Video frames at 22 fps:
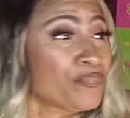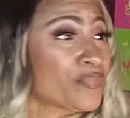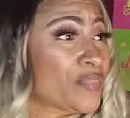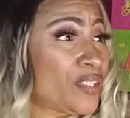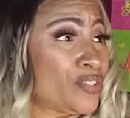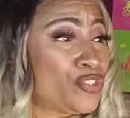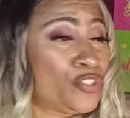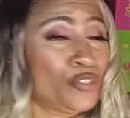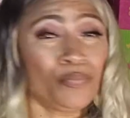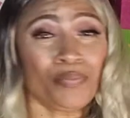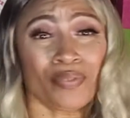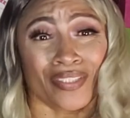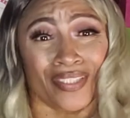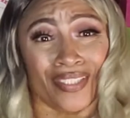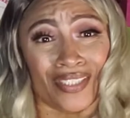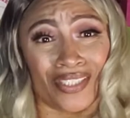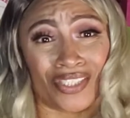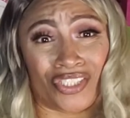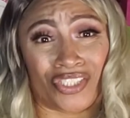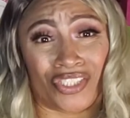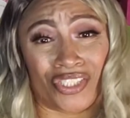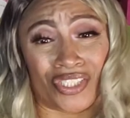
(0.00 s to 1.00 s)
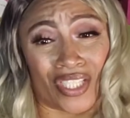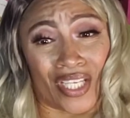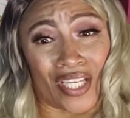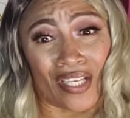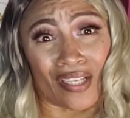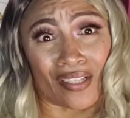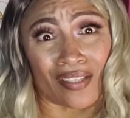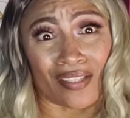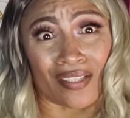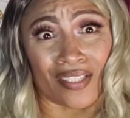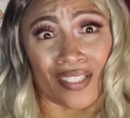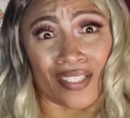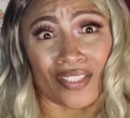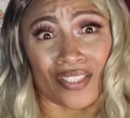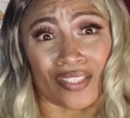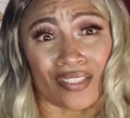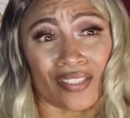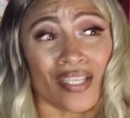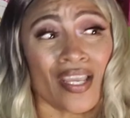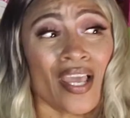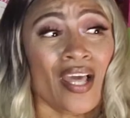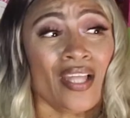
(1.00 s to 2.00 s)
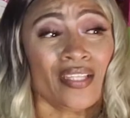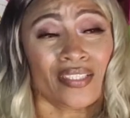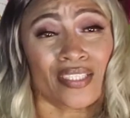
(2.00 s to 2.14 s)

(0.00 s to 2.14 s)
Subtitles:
Did you put in jail allegedly?